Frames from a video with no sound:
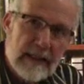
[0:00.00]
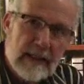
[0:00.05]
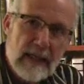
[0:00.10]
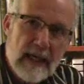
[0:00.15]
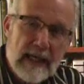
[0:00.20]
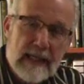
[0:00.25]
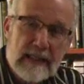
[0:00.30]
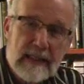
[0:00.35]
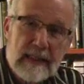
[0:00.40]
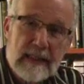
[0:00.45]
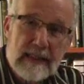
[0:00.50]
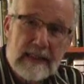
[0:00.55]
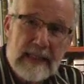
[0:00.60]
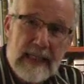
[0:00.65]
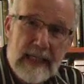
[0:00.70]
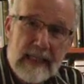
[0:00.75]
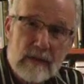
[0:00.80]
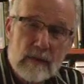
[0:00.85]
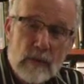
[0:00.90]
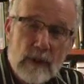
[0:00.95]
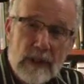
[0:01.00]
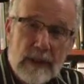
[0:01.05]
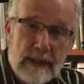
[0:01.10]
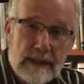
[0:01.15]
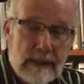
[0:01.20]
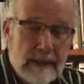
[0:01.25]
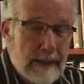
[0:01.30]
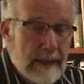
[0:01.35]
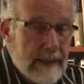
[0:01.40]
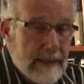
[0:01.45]
the intent
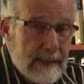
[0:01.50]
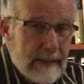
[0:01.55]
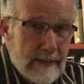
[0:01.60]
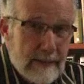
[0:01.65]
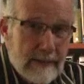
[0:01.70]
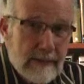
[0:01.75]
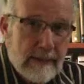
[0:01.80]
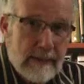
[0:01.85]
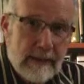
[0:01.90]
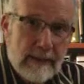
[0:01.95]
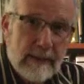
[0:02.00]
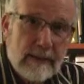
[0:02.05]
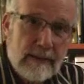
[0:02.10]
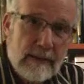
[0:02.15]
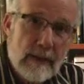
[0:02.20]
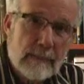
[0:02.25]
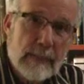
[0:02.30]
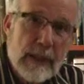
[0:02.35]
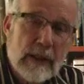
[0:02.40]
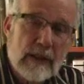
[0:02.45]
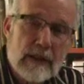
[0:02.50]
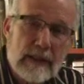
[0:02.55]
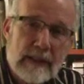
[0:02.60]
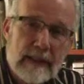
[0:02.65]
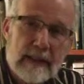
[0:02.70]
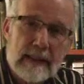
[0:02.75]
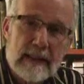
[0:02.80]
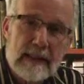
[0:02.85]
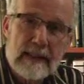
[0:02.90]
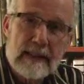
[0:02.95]
was, at least
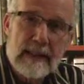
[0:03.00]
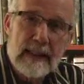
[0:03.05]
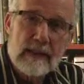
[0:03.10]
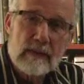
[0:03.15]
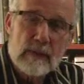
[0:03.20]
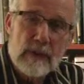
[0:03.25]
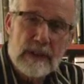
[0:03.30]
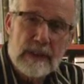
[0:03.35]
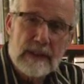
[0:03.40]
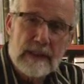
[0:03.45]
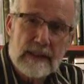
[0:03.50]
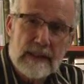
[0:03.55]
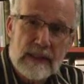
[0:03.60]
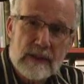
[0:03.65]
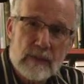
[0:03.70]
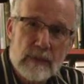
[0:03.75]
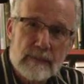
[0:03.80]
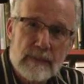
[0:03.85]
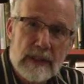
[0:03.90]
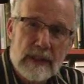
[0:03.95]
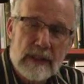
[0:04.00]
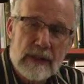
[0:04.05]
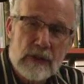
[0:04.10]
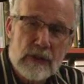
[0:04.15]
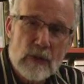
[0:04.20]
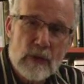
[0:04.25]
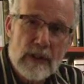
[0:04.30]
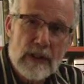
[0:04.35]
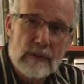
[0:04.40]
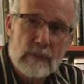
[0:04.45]
apparently, the intent was that this would be
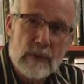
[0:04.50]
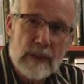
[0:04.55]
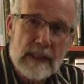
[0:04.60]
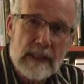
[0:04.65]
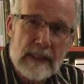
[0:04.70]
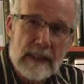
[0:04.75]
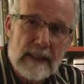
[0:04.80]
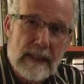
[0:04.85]
destroyed when he